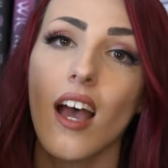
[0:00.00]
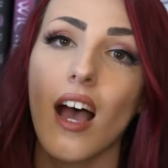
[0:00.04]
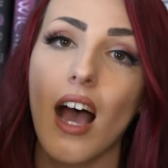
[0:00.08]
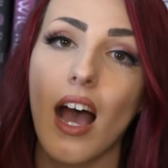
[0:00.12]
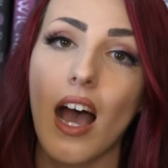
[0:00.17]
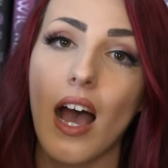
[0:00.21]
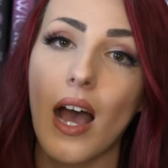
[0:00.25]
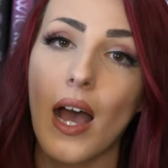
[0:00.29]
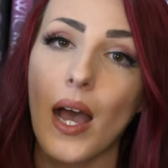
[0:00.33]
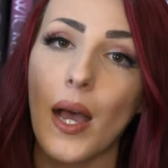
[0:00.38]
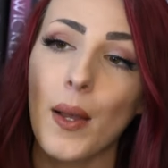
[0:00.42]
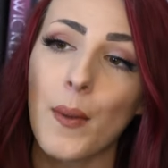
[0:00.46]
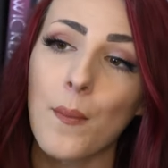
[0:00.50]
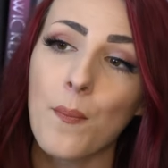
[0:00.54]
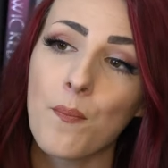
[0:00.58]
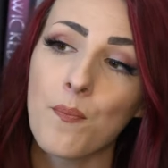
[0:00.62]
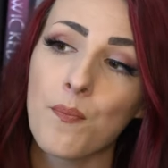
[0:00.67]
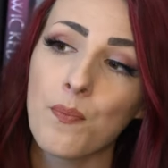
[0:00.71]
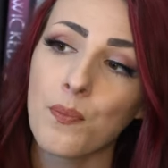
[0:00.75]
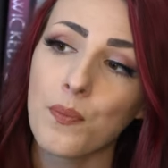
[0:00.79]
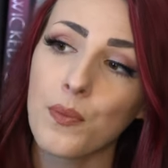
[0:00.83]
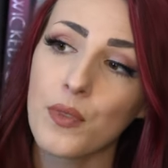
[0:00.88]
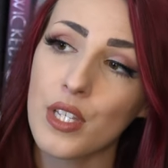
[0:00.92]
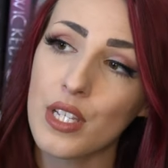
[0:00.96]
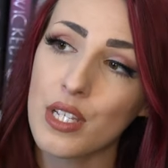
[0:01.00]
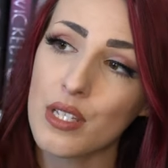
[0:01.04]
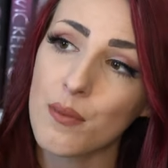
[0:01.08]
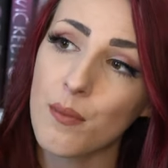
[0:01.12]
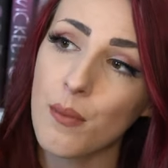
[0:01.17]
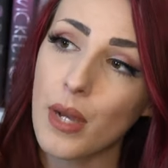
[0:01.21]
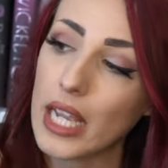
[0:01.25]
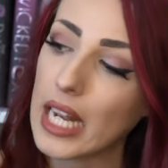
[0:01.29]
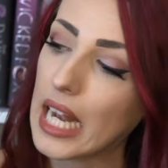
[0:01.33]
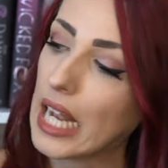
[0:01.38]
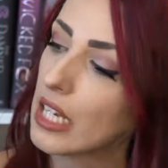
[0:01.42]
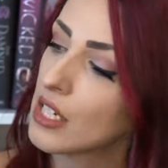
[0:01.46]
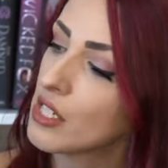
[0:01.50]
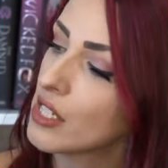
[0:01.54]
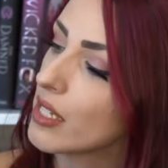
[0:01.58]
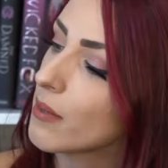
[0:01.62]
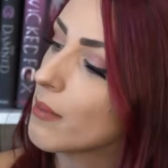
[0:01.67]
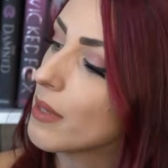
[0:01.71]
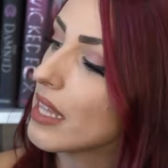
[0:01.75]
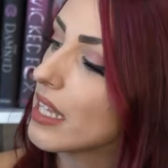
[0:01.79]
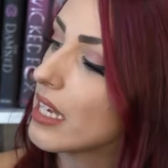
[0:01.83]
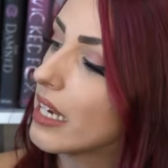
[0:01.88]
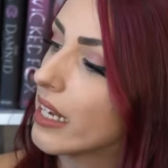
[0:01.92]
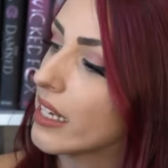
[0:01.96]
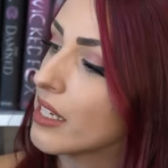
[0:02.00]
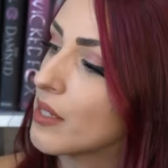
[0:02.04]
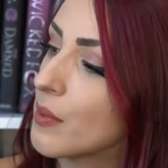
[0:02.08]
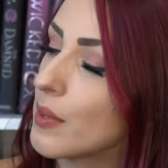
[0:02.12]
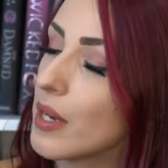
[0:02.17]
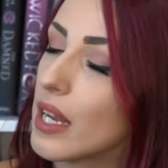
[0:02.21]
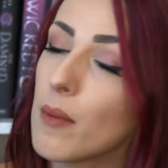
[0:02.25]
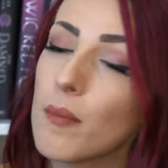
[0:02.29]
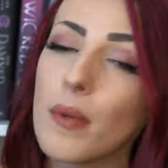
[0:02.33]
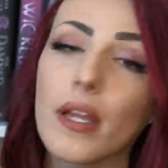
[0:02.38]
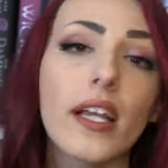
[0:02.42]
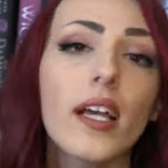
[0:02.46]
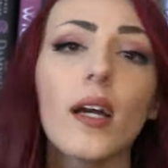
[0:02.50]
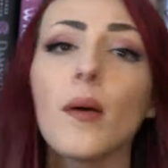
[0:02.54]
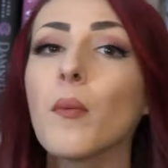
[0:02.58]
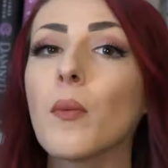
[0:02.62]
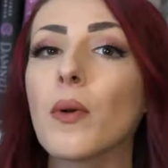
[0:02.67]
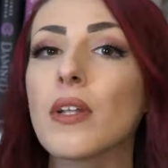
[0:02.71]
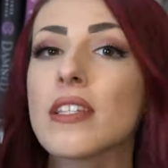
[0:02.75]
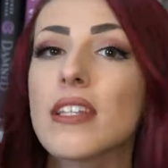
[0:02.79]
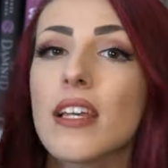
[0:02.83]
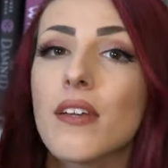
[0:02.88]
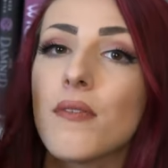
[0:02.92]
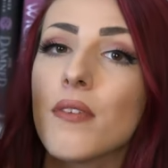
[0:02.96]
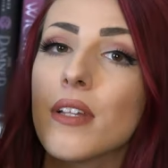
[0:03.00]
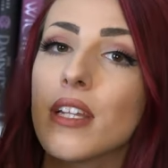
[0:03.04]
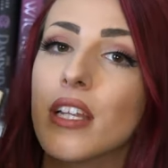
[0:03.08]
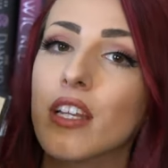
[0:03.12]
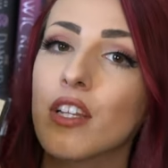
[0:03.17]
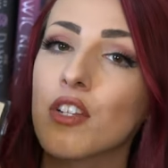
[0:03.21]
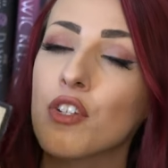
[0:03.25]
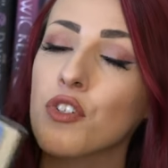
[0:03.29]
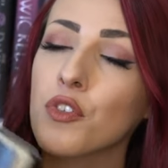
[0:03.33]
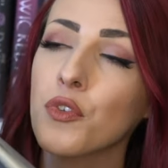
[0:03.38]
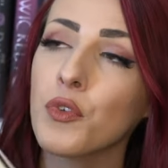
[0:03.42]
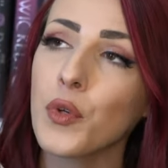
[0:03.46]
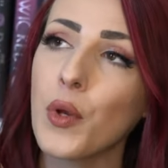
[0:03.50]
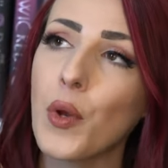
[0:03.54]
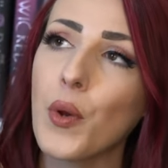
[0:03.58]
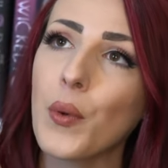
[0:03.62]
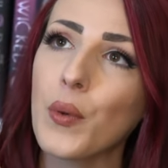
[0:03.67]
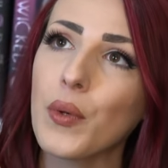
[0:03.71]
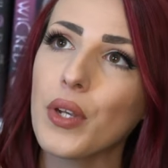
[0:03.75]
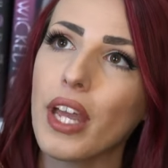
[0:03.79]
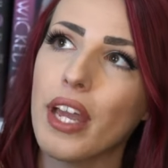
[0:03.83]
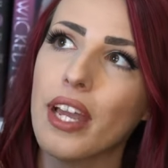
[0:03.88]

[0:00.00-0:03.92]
Um, this might actually be the next one I pick up once I finish Grown